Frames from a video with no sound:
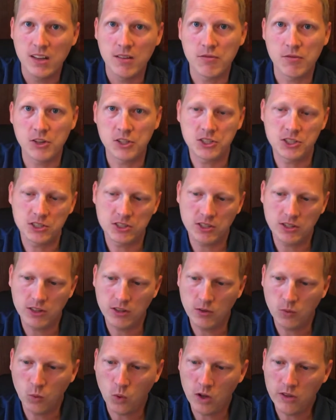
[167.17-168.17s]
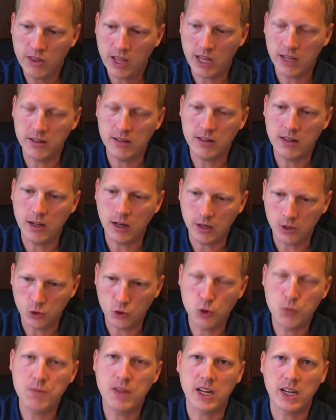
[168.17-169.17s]
versus a
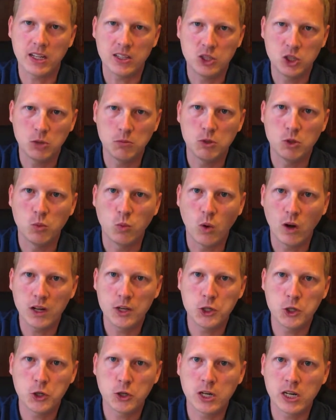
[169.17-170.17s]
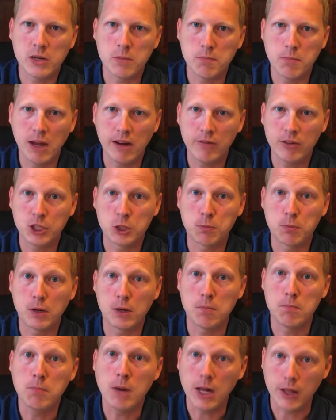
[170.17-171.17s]
group that consumed 1 sugary beverage
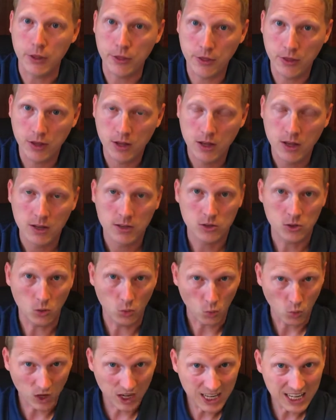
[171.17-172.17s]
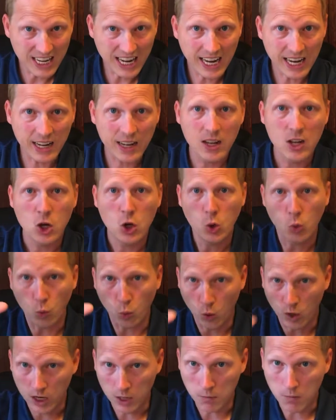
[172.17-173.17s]
per month. So 1 a day,
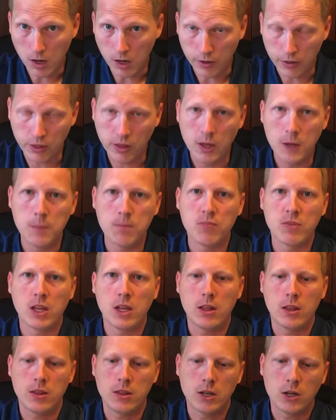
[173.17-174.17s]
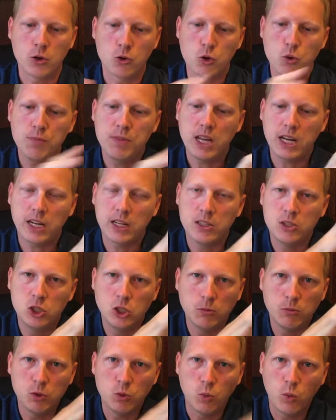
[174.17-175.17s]
1 a month. The group that
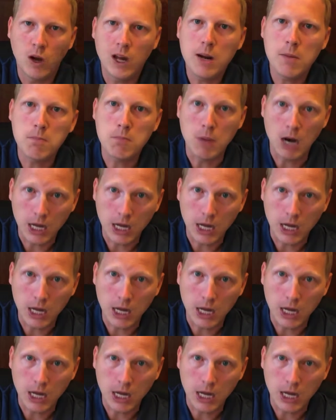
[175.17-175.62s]
consumed 1 a